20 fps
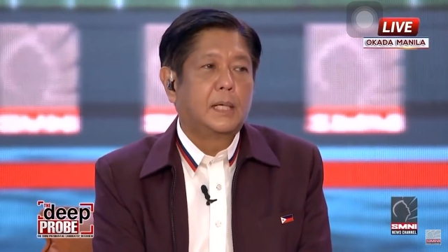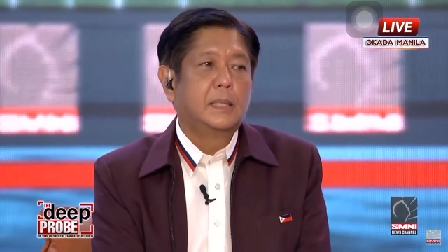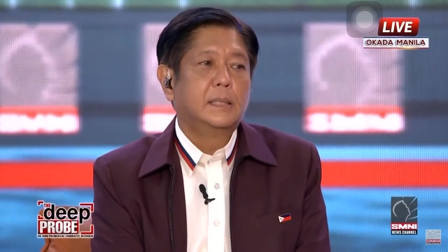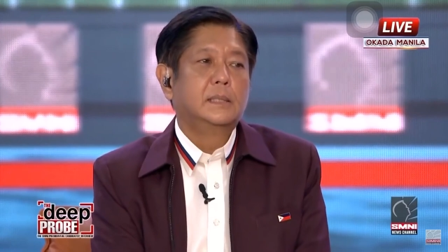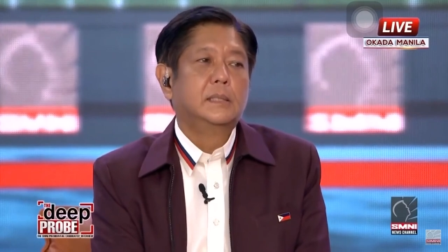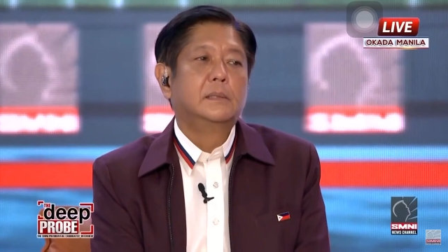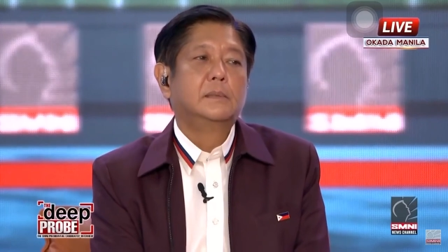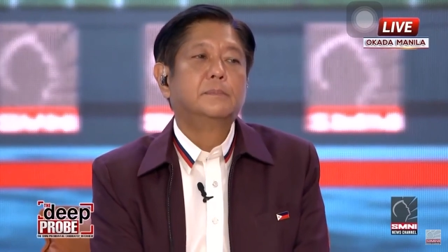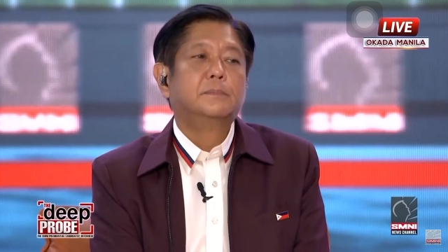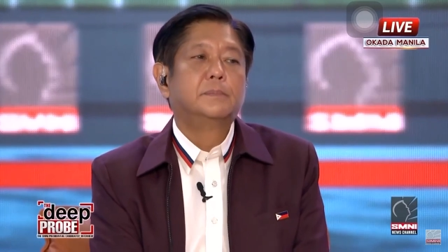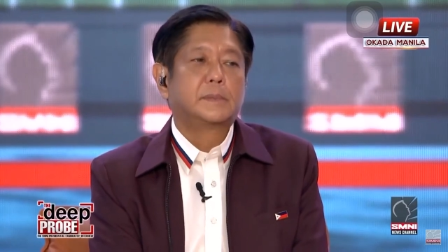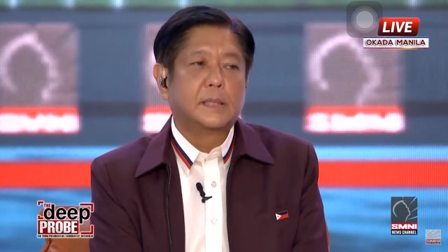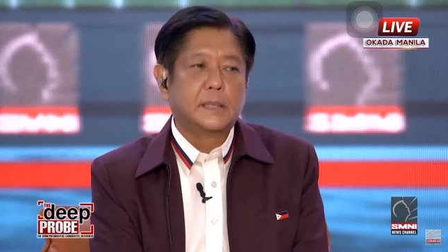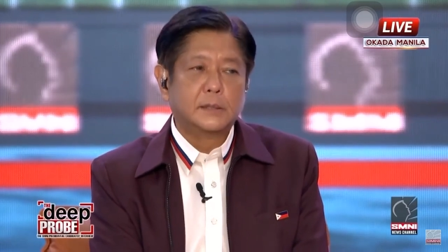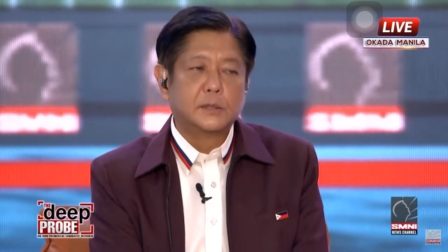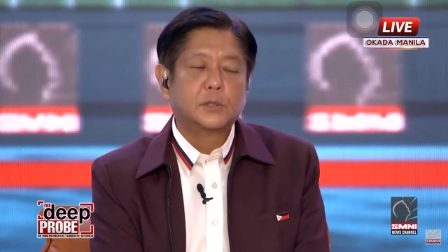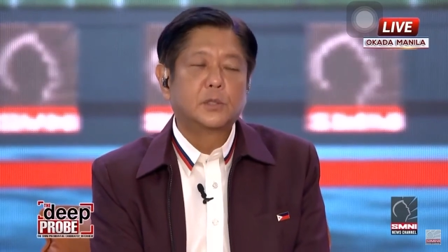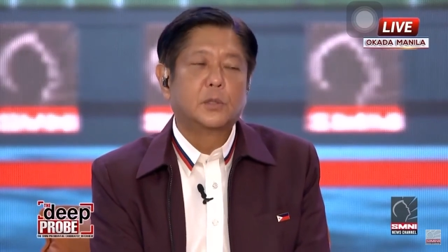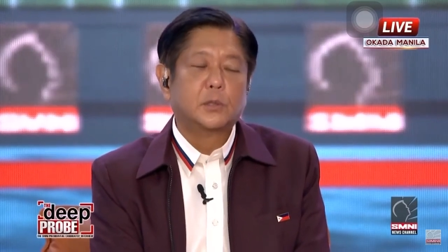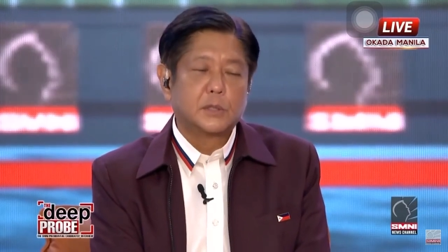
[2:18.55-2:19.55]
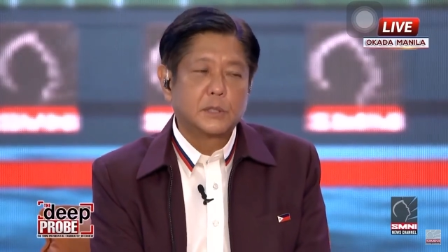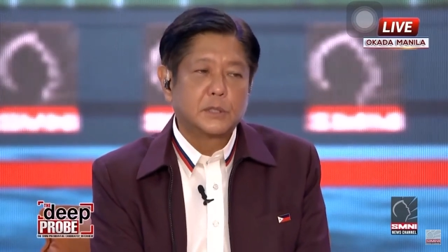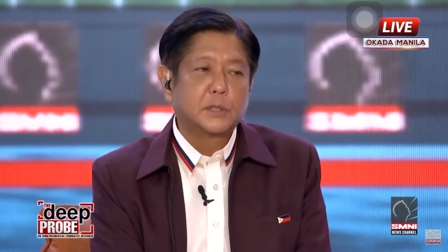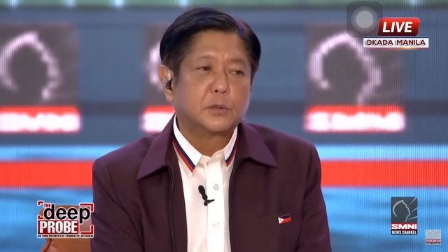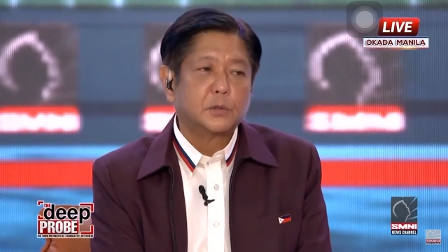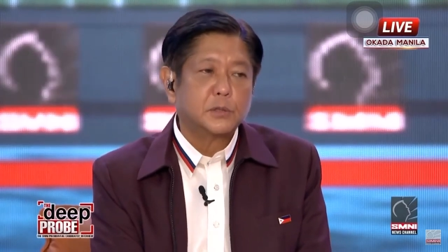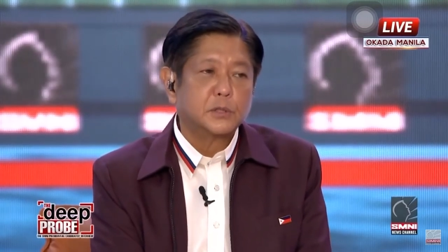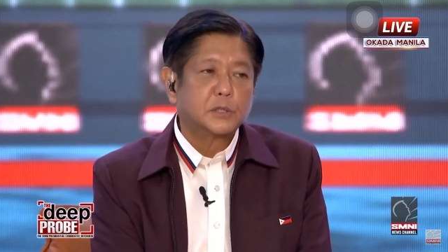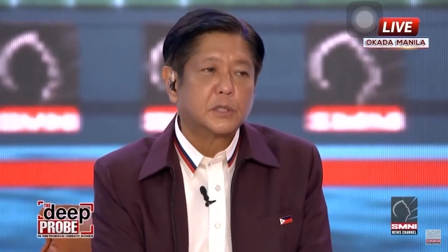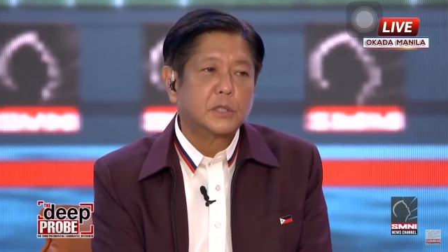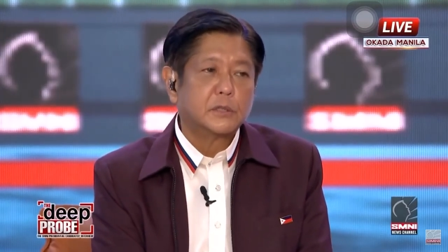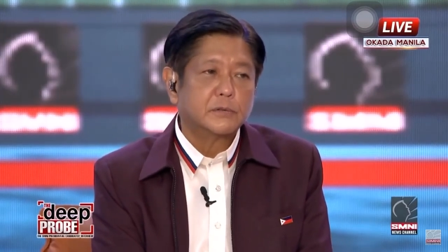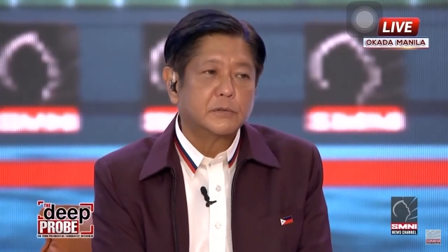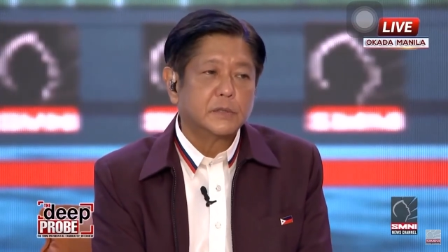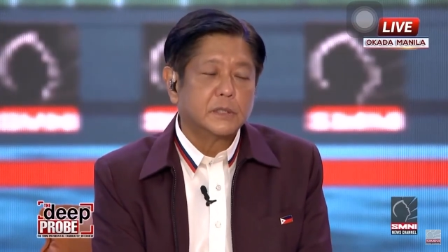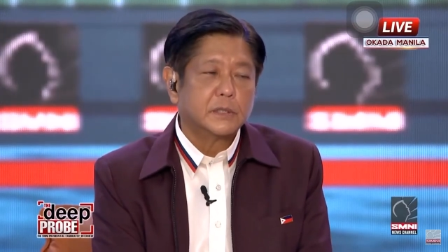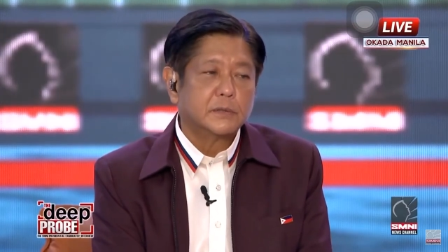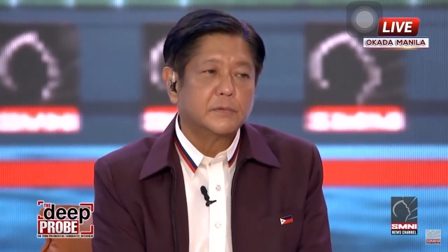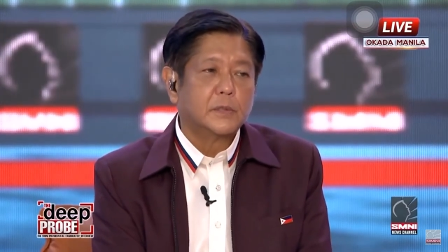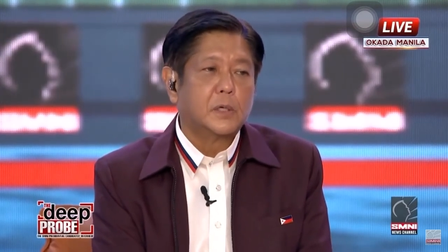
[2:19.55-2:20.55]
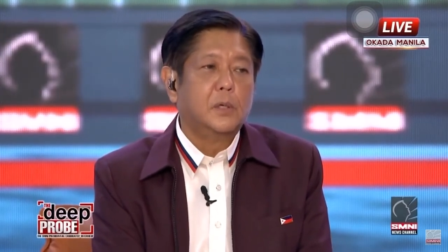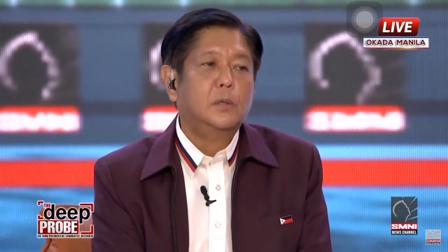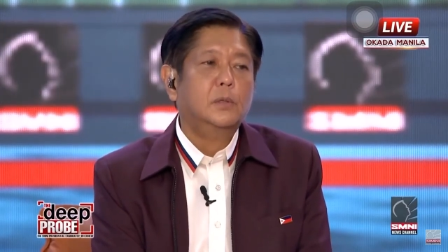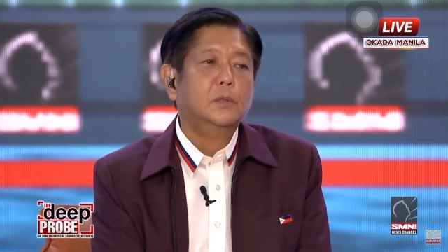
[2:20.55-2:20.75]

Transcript: I am 10 towards a conservative